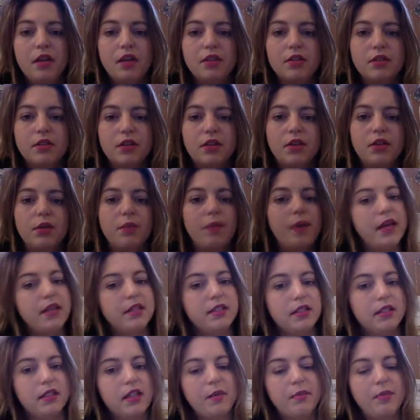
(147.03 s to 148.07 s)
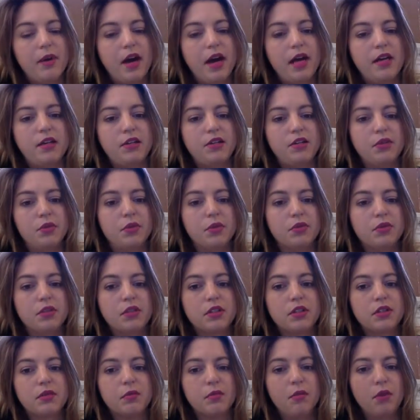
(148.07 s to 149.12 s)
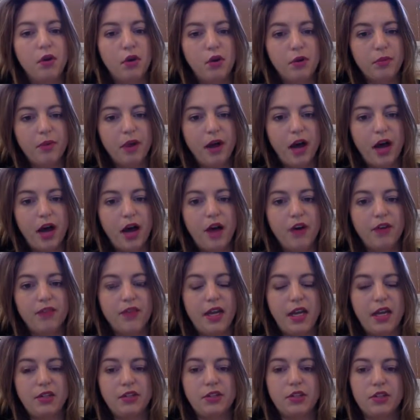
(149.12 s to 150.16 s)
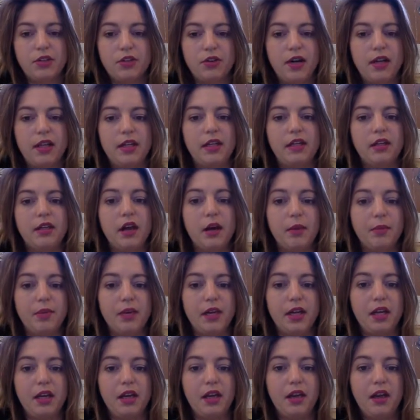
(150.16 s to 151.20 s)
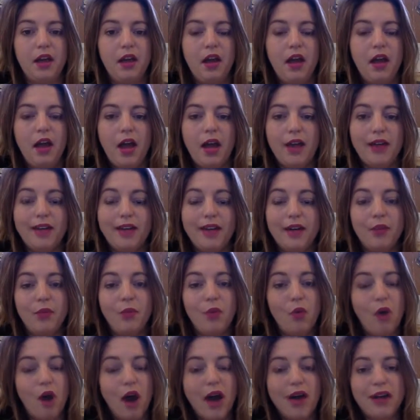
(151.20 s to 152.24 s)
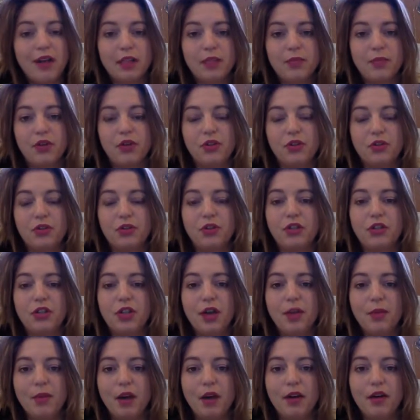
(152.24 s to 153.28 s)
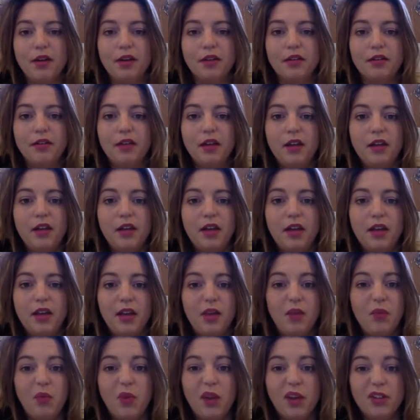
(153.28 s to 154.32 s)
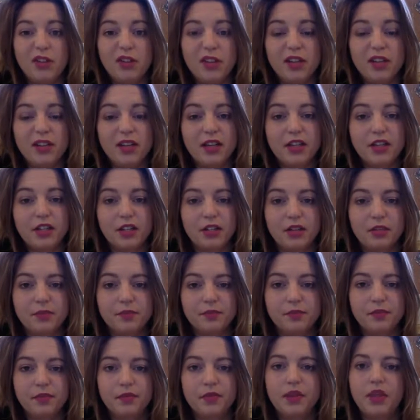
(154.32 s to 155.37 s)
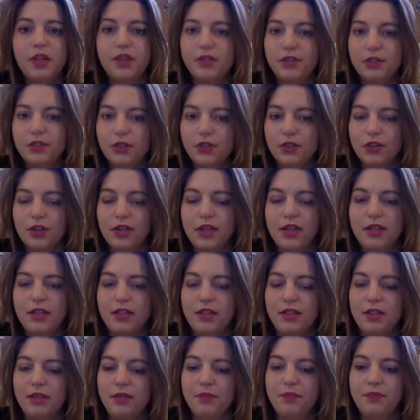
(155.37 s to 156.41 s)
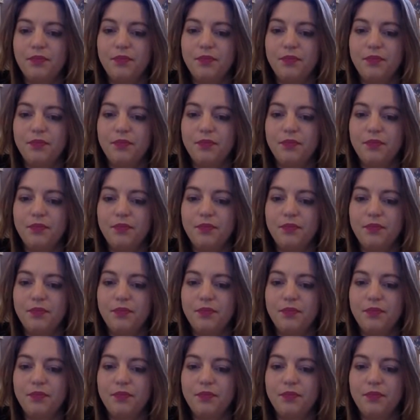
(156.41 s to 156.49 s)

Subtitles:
So you're basically buying into a small part of each Australian company and getting wide exposure on the share market in one transaction. It's so easy.